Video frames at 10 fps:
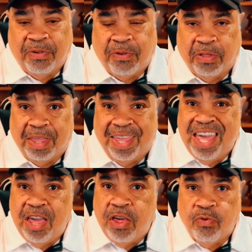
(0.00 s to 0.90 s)
So the
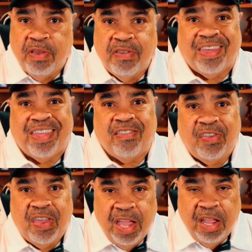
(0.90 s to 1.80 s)
injuries
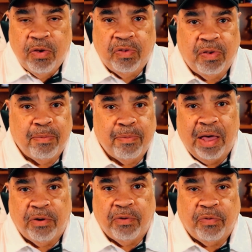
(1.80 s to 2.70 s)
continue to
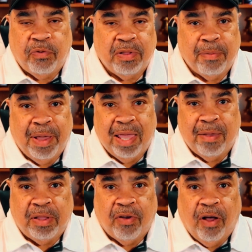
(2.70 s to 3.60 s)
mount for the
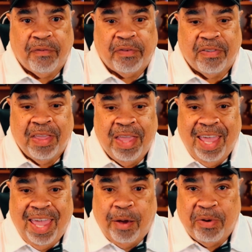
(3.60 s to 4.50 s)
Miami Dolphins,
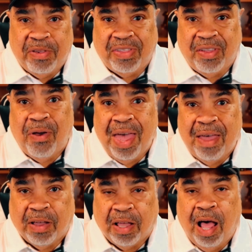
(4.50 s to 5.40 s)
and we still
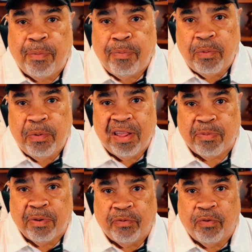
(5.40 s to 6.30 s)
have a couple weeks
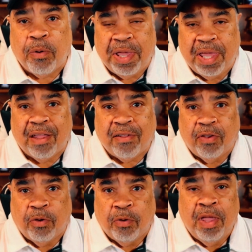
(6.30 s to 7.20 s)
before we get
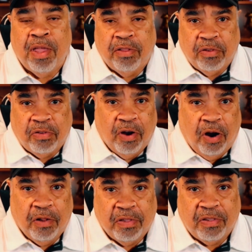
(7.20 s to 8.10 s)
to the
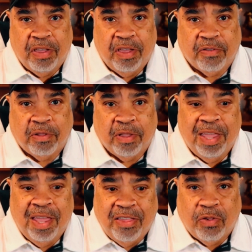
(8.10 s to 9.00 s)
start of the
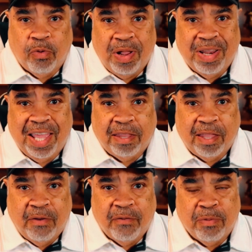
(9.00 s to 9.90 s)
season. Just wanted to get
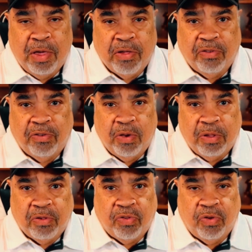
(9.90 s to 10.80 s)
that information to you
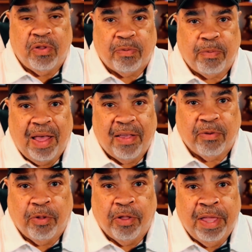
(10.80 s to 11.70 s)
as soon as
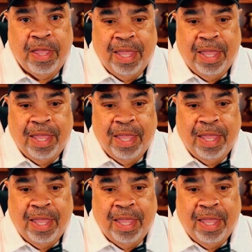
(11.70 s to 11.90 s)
possible.